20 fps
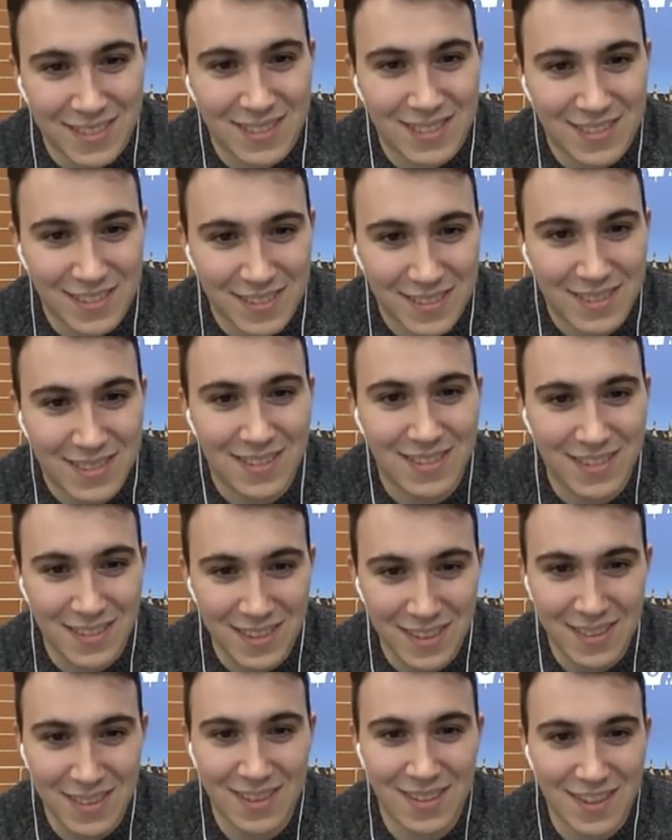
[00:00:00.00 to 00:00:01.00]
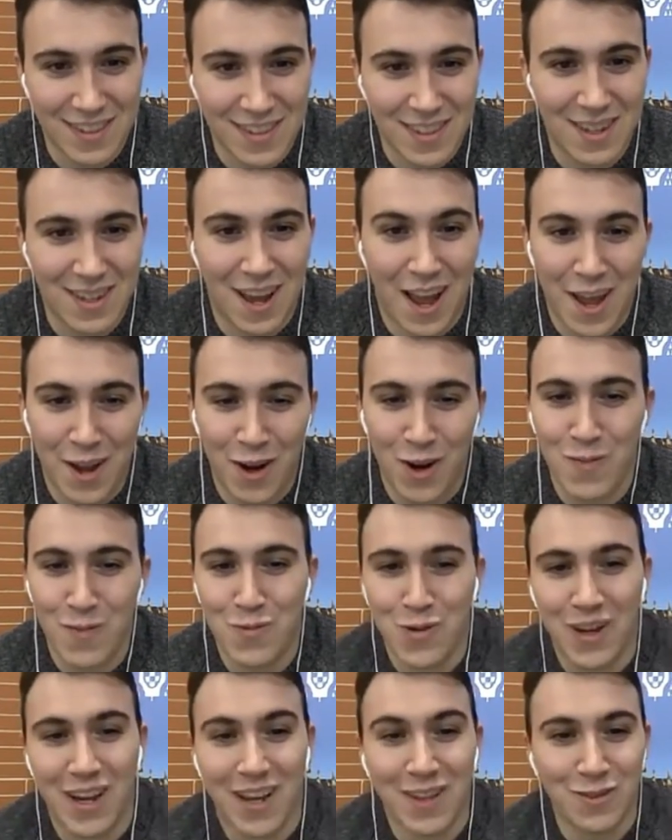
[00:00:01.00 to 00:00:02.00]
in Barcelona. I hope
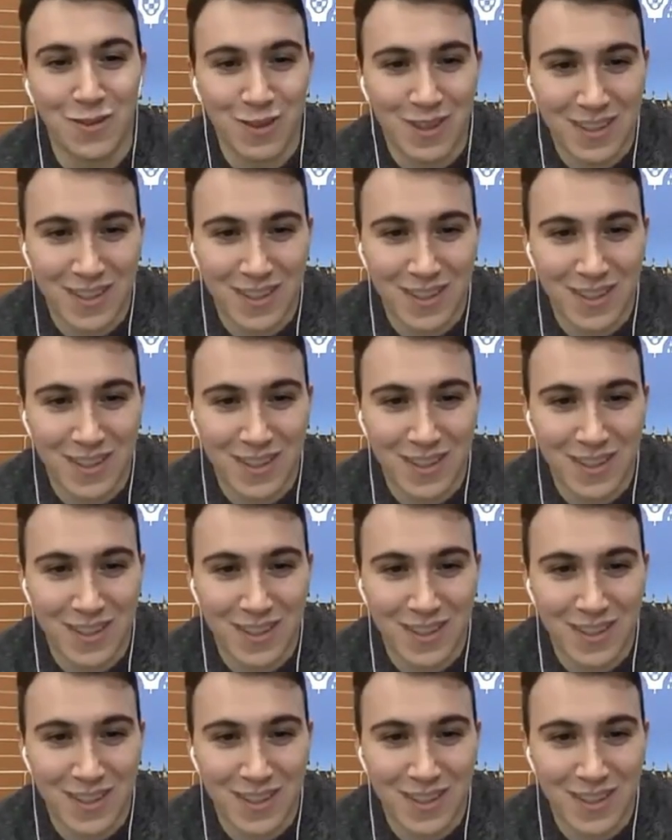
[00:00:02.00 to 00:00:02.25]
we can do the